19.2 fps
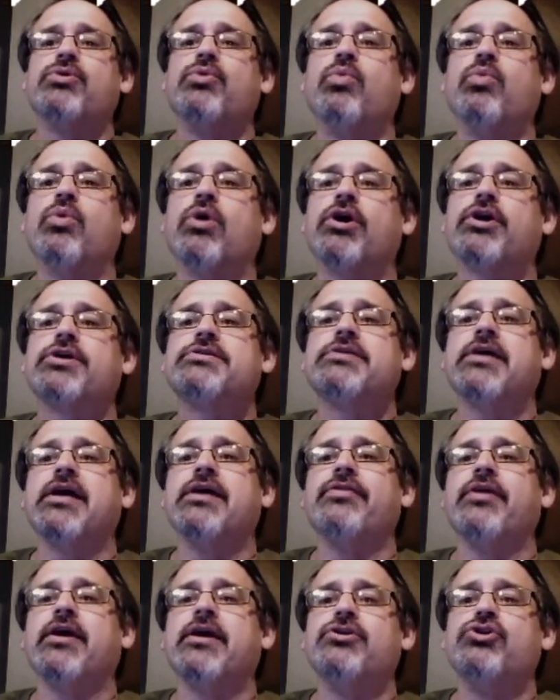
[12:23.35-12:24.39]
works, and
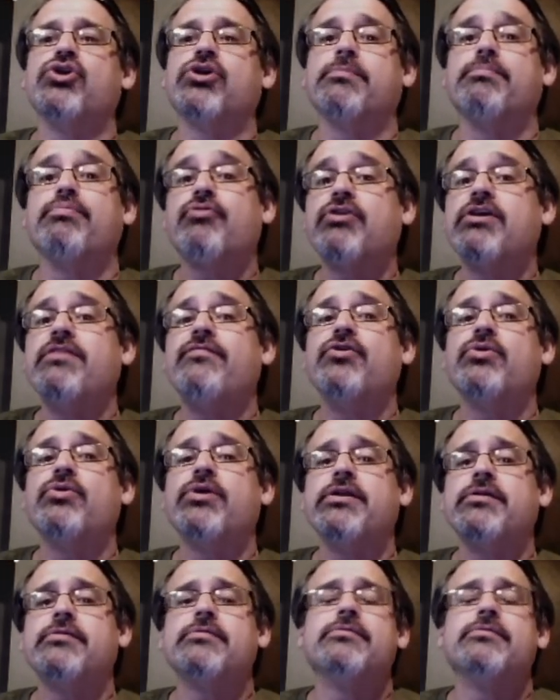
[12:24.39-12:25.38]
then you can preview it.